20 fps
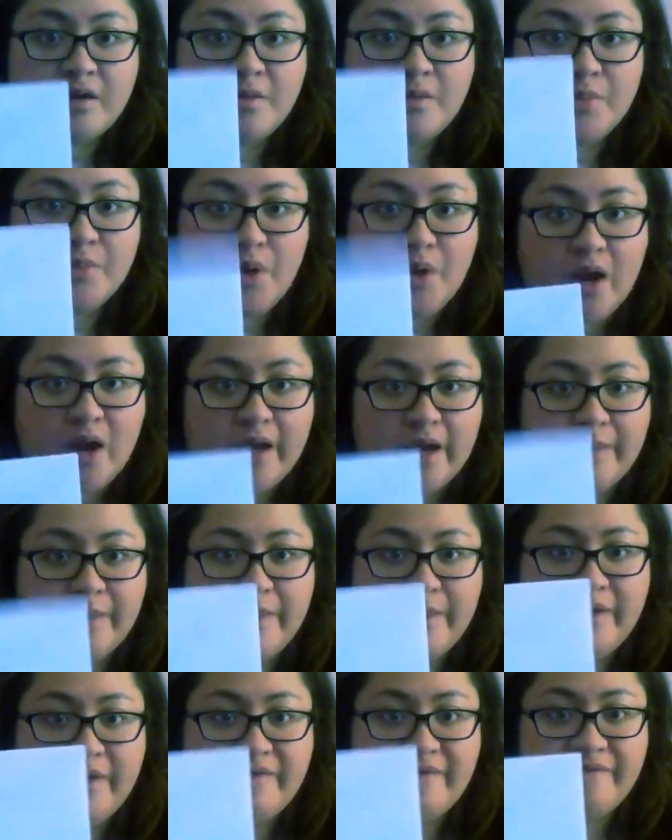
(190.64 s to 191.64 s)

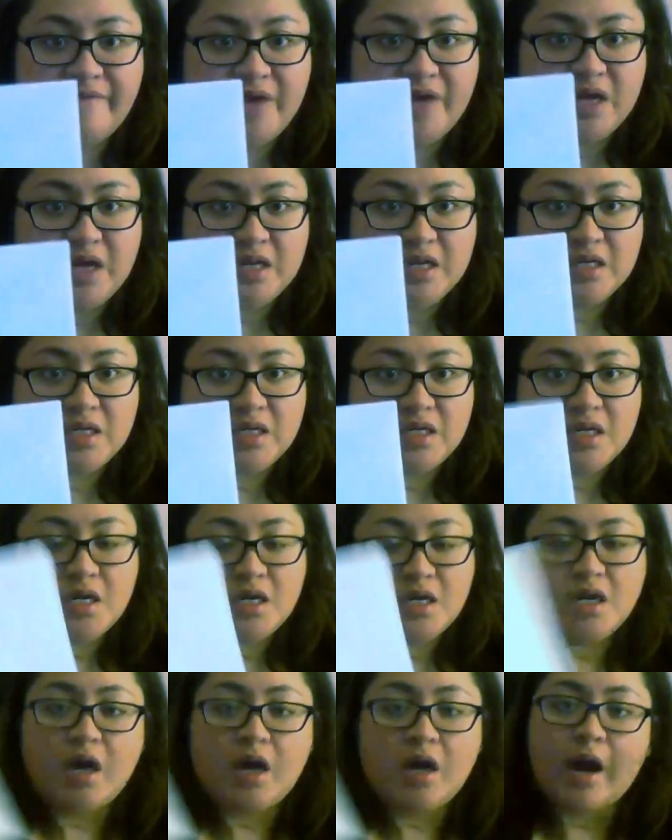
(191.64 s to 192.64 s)
Prime fund.
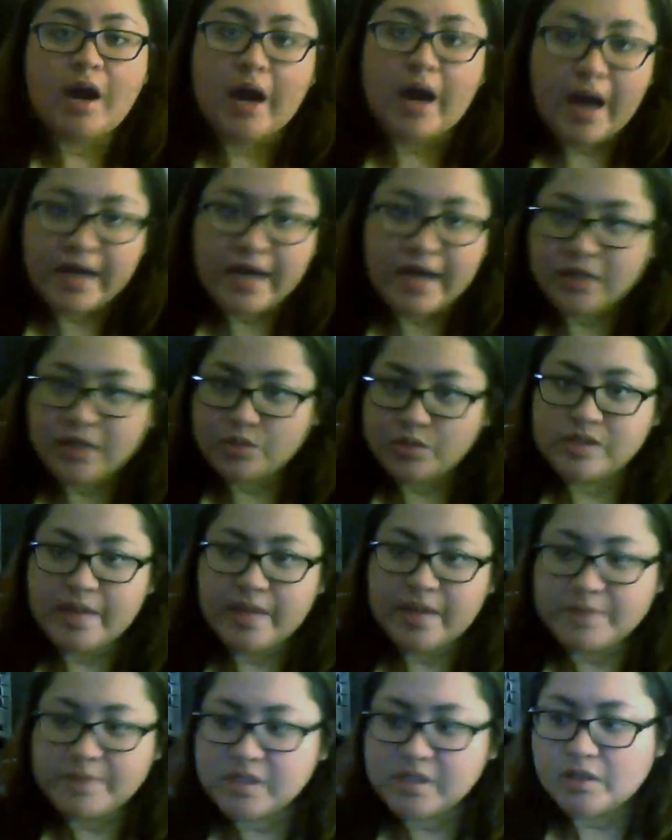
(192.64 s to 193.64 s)
I use
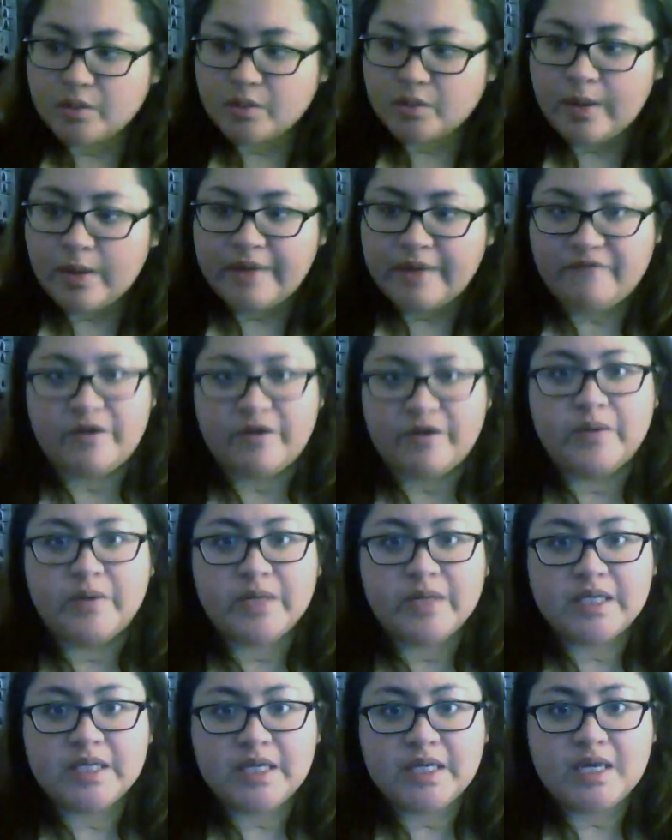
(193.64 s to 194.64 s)
Amazon quite
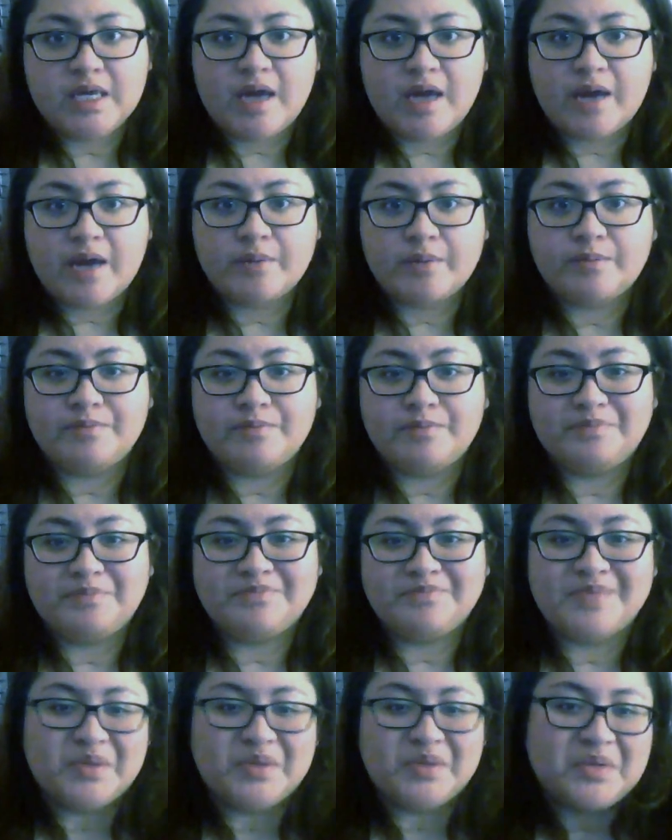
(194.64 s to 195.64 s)
frequently. I
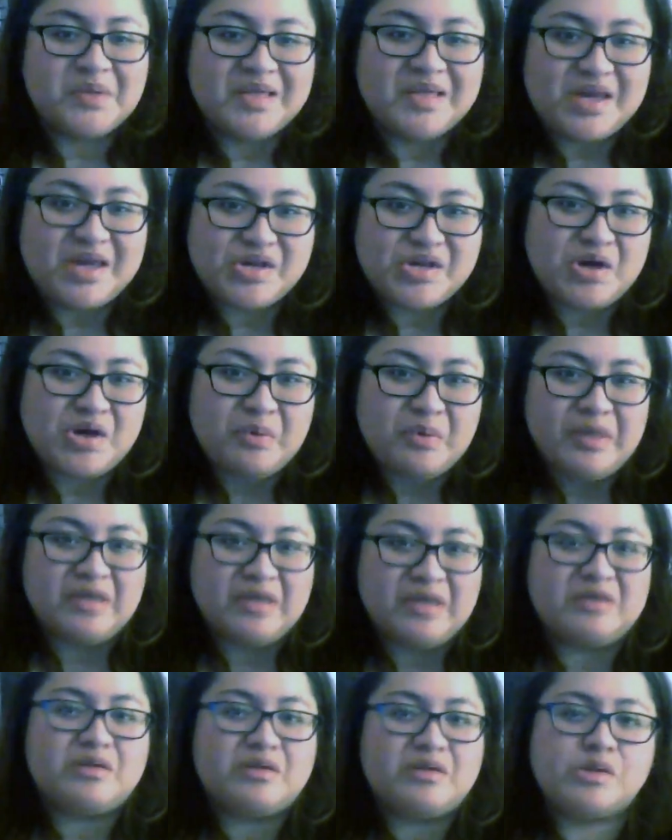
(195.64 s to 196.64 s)
don't really like shopping
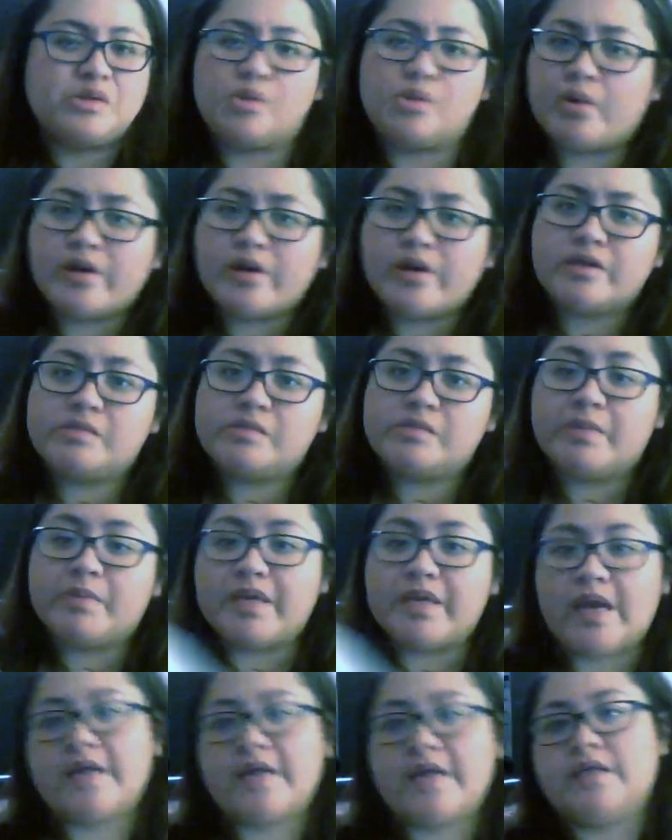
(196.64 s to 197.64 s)
in the stores,
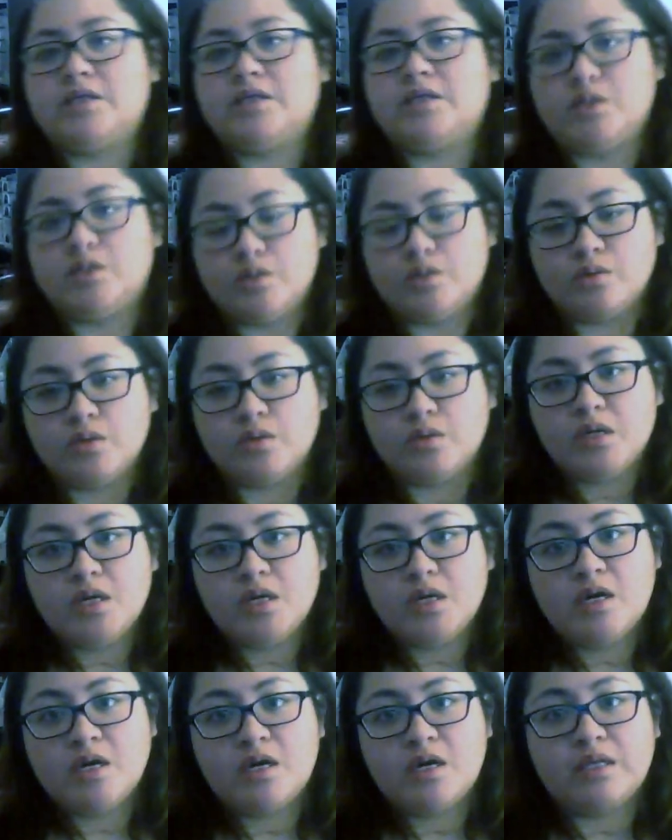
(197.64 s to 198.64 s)
but I do
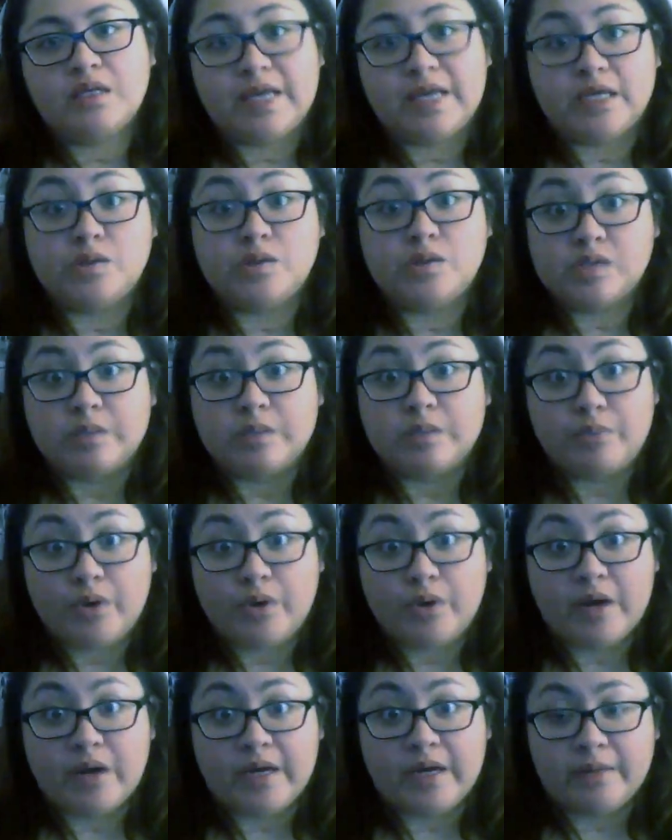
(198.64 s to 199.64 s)
like using
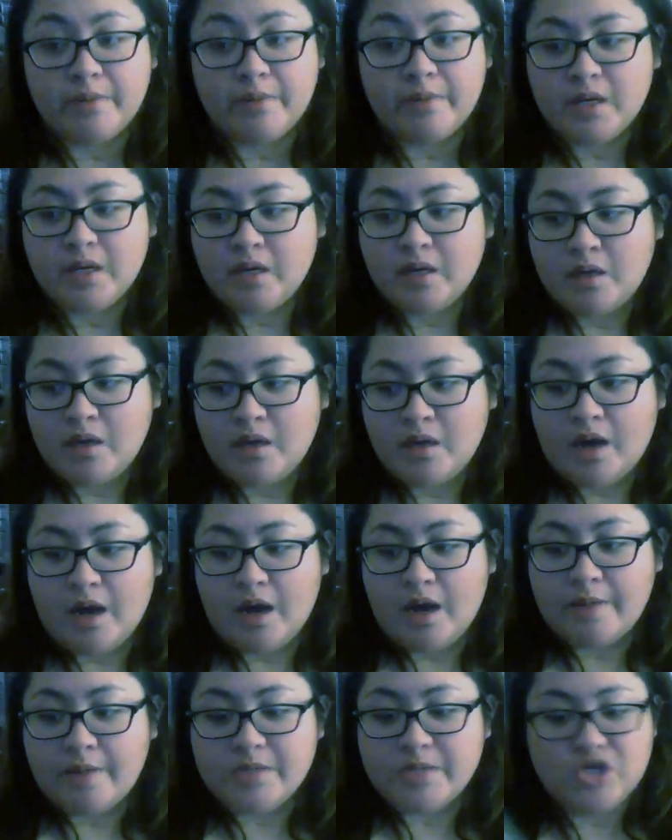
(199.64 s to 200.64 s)
Prime
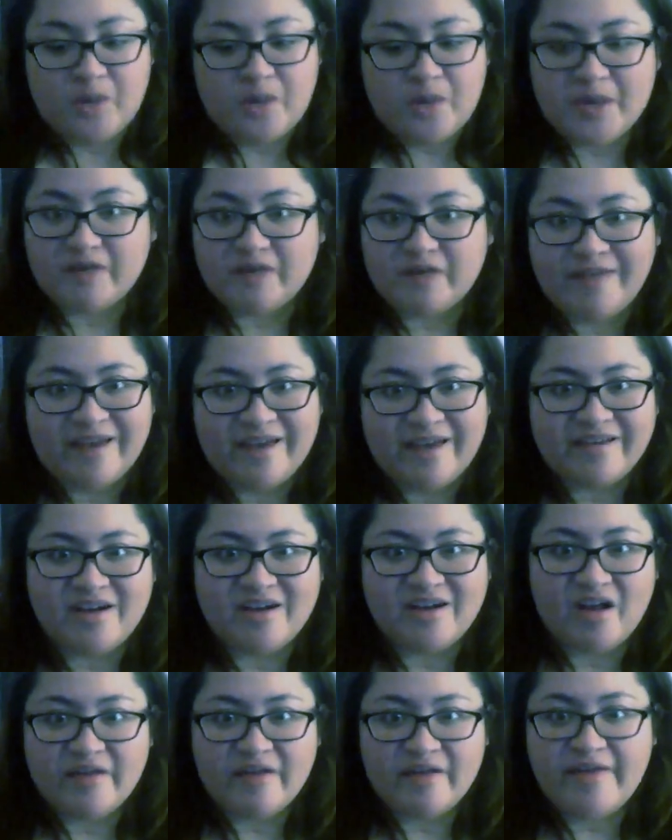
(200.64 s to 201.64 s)
and shopping online
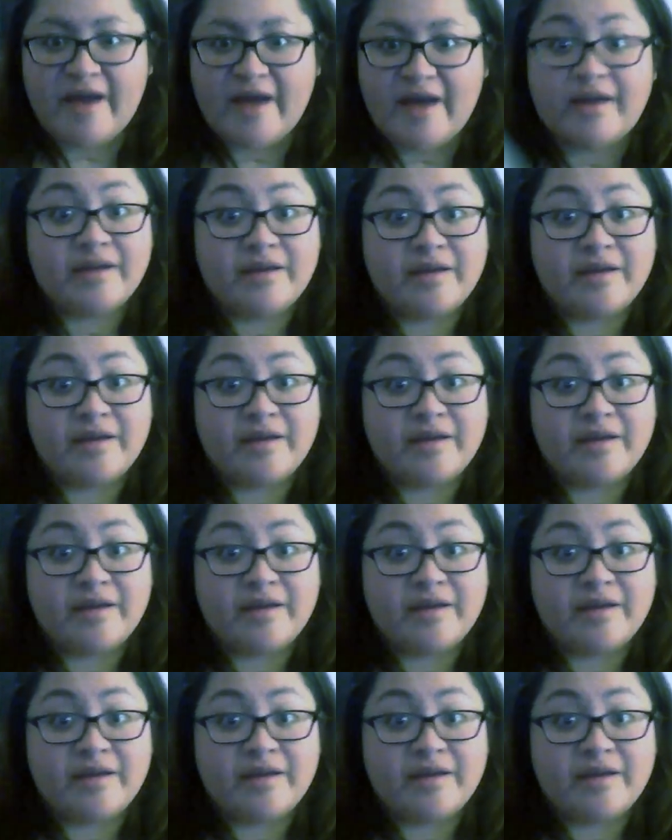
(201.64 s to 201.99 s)
and all of that.